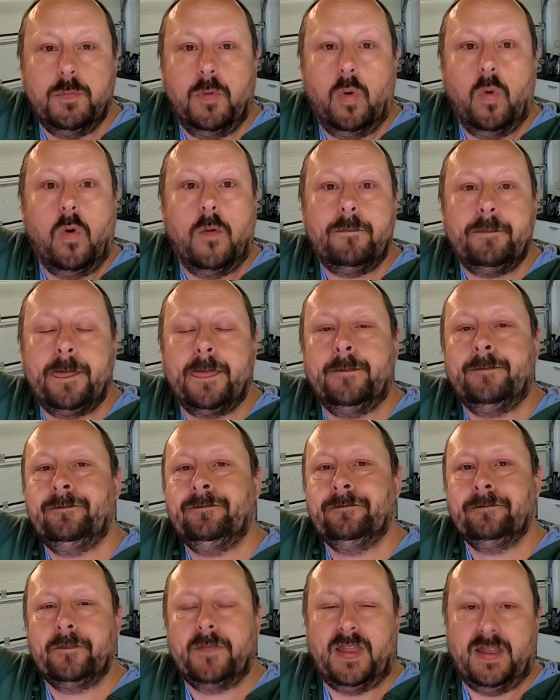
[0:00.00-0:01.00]
more
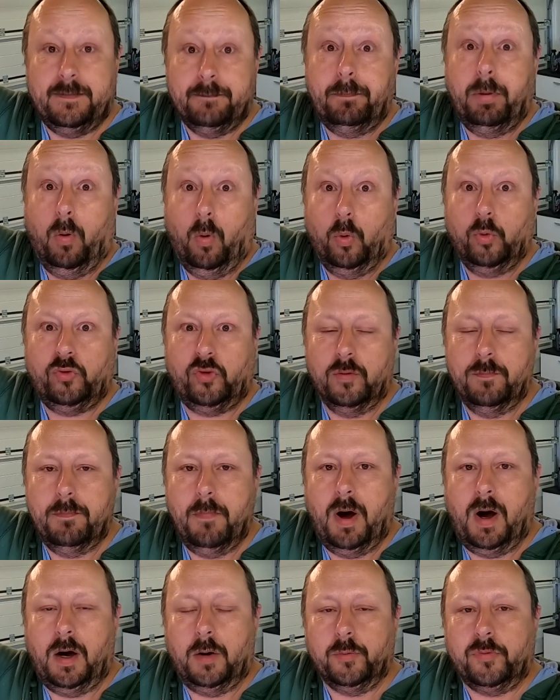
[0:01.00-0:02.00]

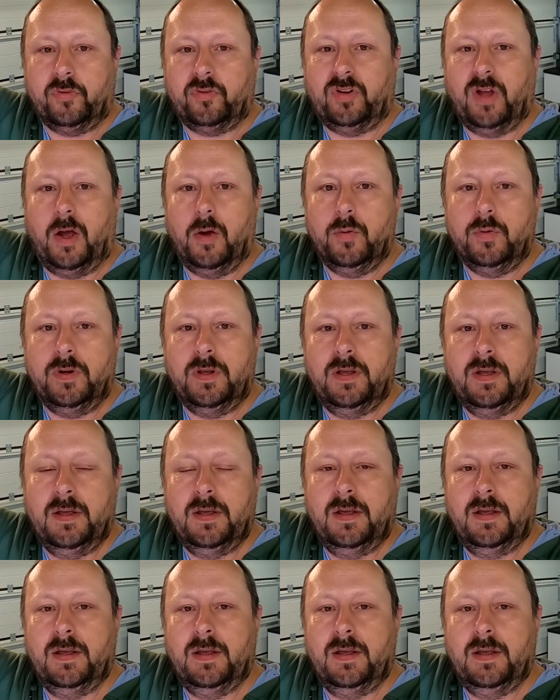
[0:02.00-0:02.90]
important milestone